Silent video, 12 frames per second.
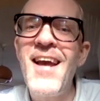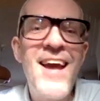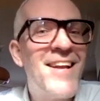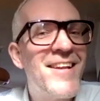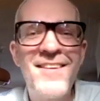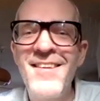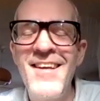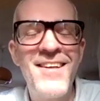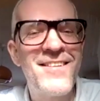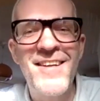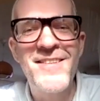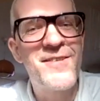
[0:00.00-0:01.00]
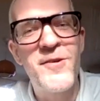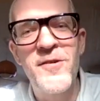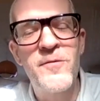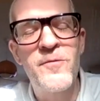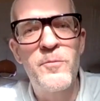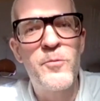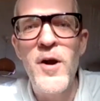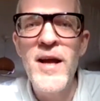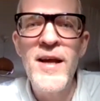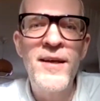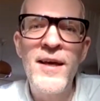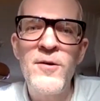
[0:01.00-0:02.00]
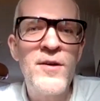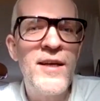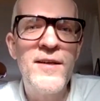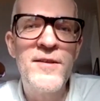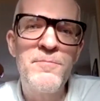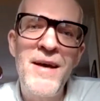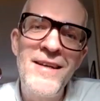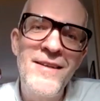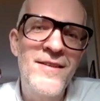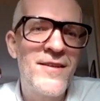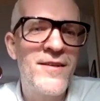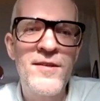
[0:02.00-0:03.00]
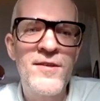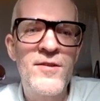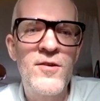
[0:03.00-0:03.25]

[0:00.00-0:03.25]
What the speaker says: anything that's sort of breaking or needs maintenance.